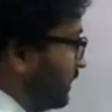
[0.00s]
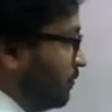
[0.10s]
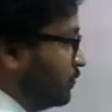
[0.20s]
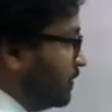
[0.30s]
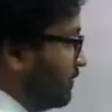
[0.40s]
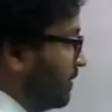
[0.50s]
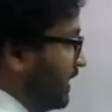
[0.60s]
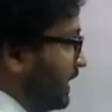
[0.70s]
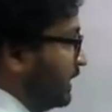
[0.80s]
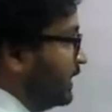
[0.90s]
WC will
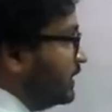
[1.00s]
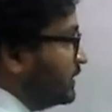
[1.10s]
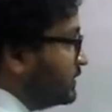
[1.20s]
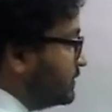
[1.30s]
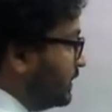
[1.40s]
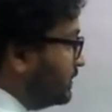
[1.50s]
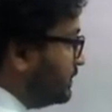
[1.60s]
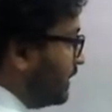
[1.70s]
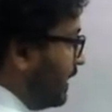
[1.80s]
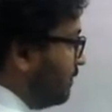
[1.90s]
be 6
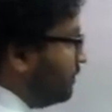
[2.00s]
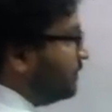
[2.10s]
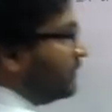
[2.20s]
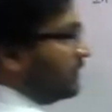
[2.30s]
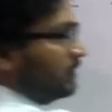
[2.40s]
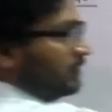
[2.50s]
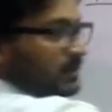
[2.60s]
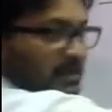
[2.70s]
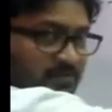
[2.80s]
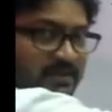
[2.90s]
gram.
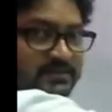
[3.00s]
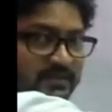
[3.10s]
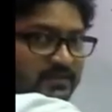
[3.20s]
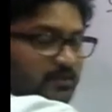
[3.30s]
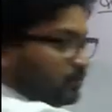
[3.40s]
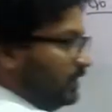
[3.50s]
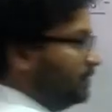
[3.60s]
Carbon has 6 ratio,